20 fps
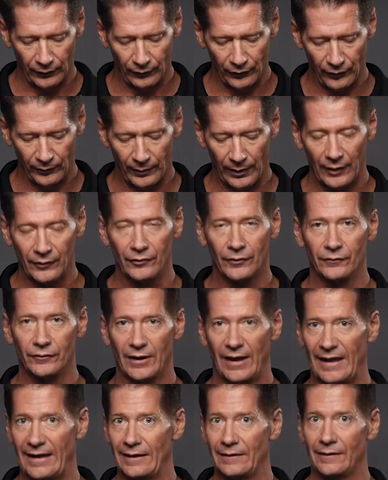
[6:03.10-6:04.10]
responsive
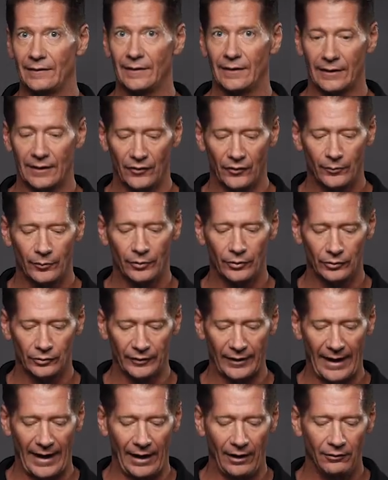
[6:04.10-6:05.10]
to anything that gets
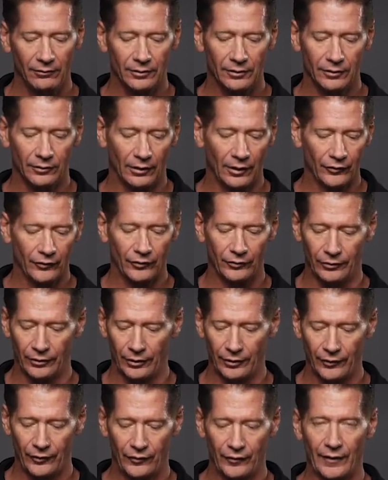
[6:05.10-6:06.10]
pulled out. You'll also
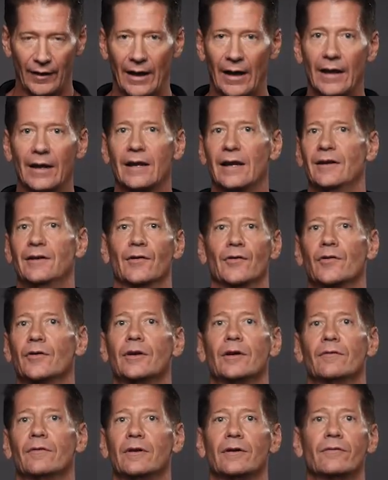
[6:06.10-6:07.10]
notice that it doesn't
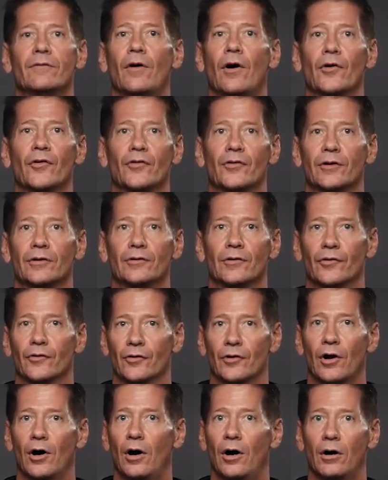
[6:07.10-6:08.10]
give any false signals
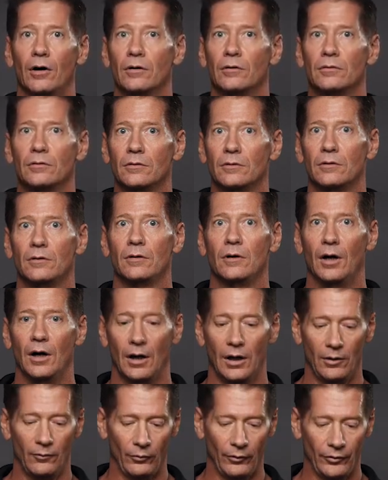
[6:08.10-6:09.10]
at all
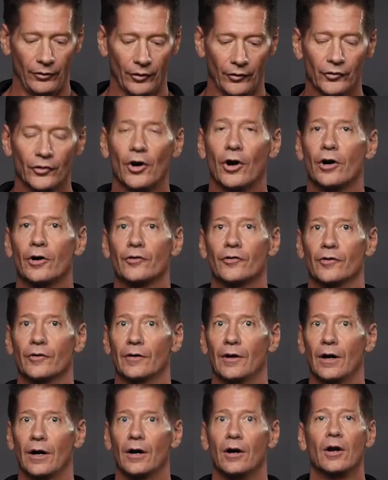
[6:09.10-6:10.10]
with those cards in
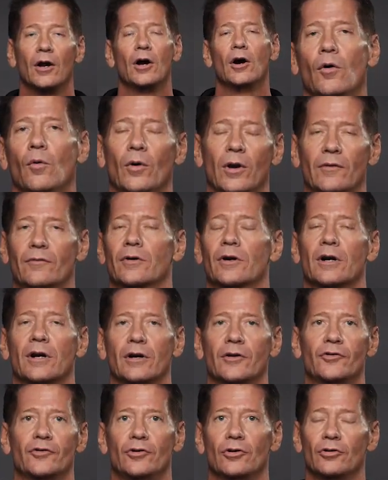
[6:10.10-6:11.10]
there. Whatever
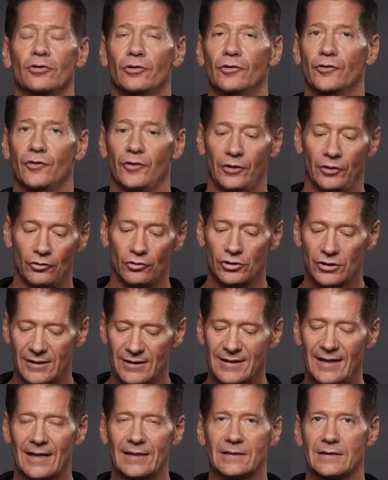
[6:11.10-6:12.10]
cards you're using, you should
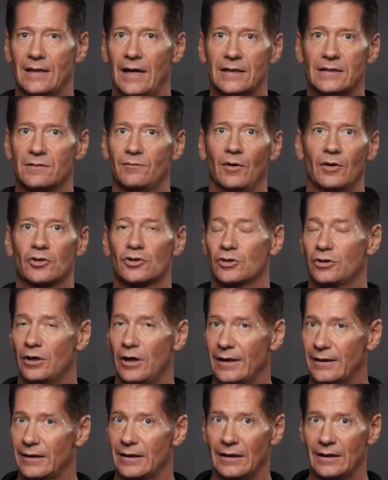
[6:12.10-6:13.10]
test that to make sure you're
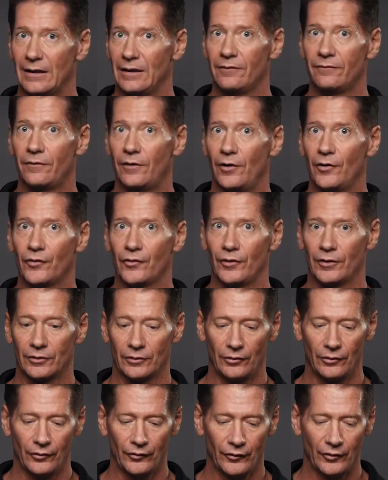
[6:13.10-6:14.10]
not getting any false
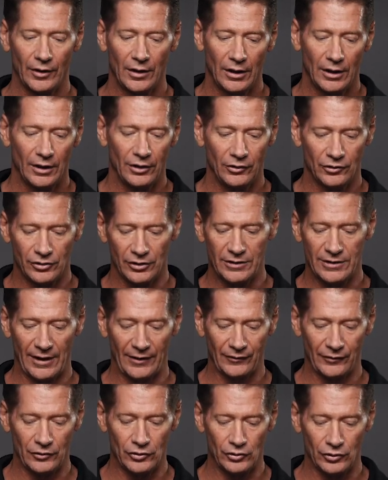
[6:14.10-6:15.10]
signals. You should
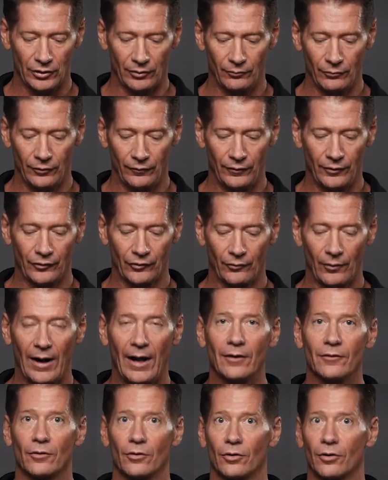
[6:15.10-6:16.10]
test that you can move these
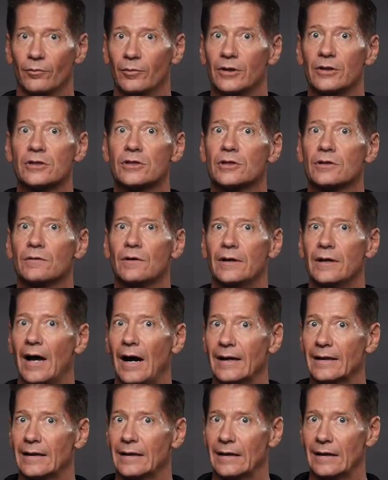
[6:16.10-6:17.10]
around a little bit too and
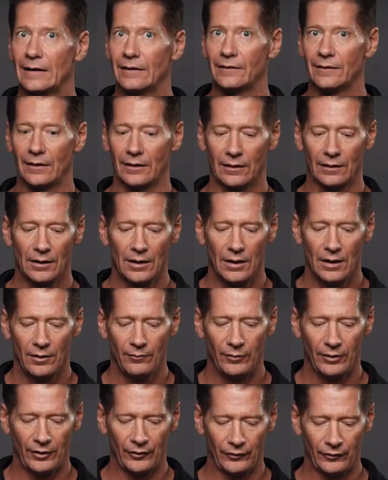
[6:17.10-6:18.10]
not get anything.
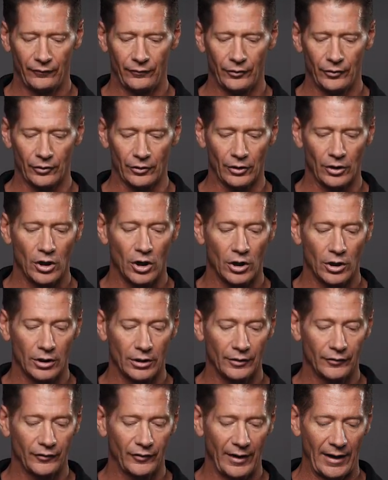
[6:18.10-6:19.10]
Because if your
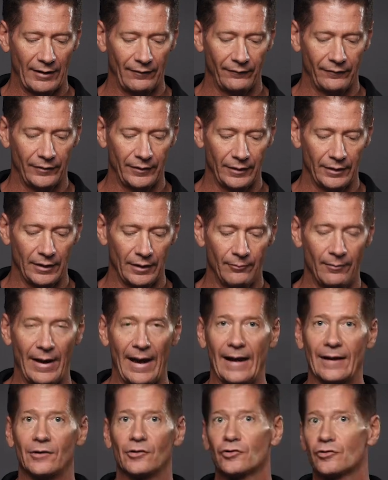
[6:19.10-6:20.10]
cards have the
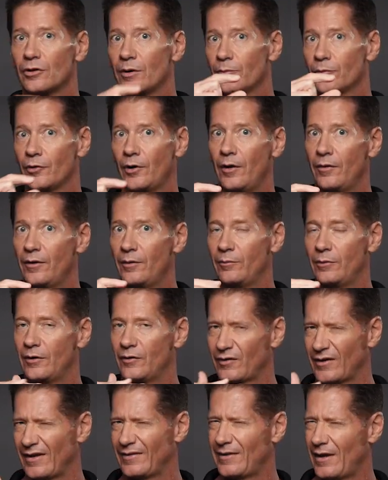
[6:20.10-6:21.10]
mag strips on them and
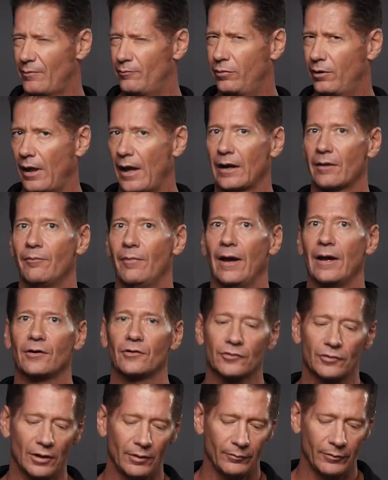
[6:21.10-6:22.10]
it's got that black mag
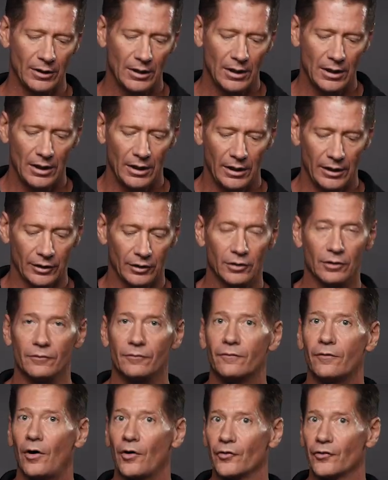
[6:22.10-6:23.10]
strip, it could
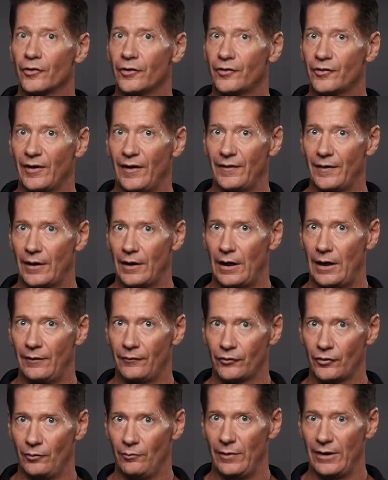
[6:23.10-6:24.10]
falsely set that off.
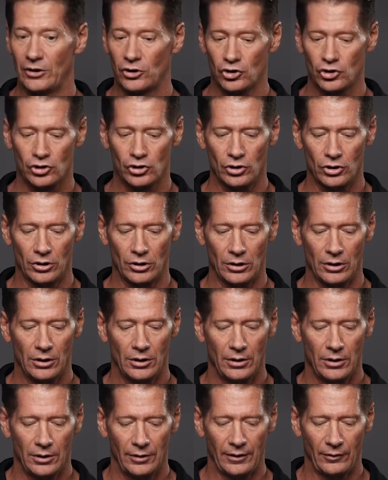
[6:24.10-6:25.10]
So make sure
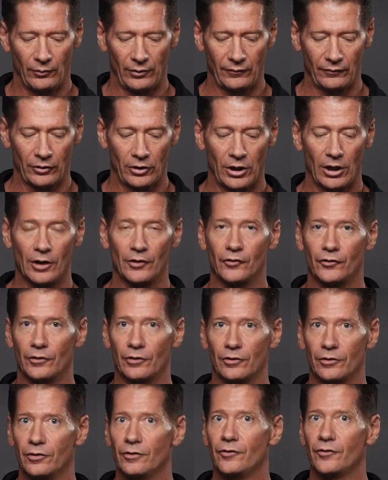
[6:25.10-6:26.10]
that whatever cards
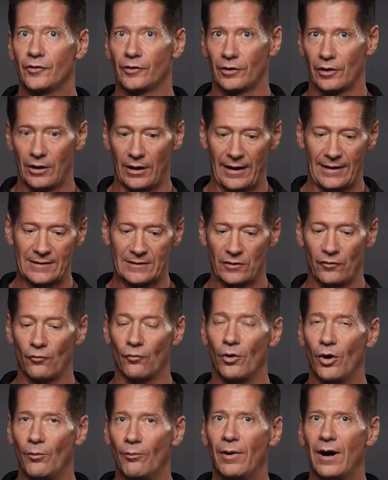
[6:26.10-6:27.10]
you're using are nice and
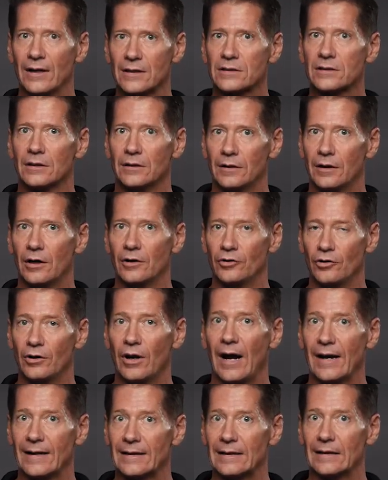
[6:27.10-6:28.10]
robust in there and you're
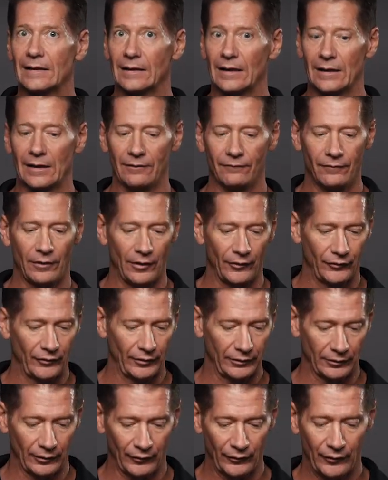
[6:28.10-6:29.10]
not getting any false
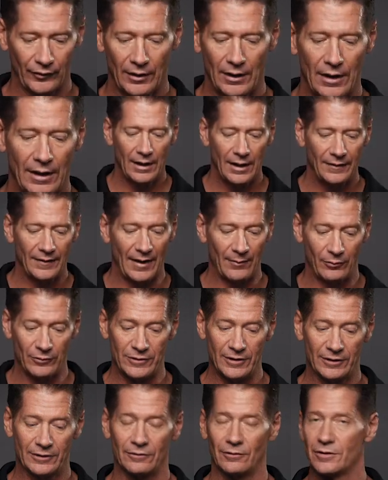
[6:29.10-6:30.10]
signals. That
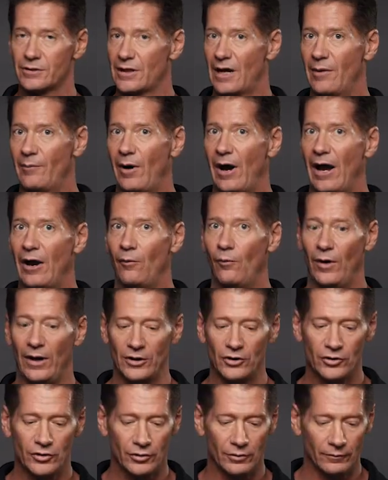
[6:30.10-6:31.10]
particular time, I
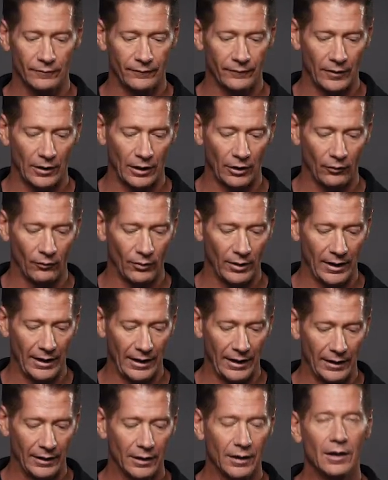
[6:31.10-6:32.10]
went too far
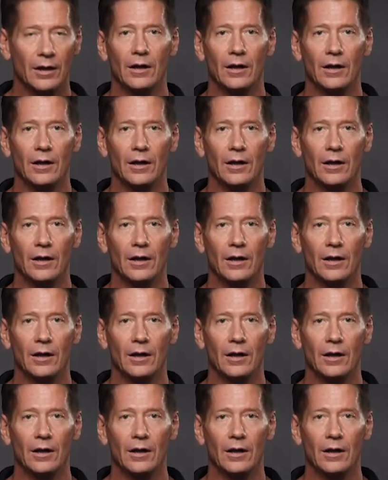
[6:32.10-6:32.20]
away.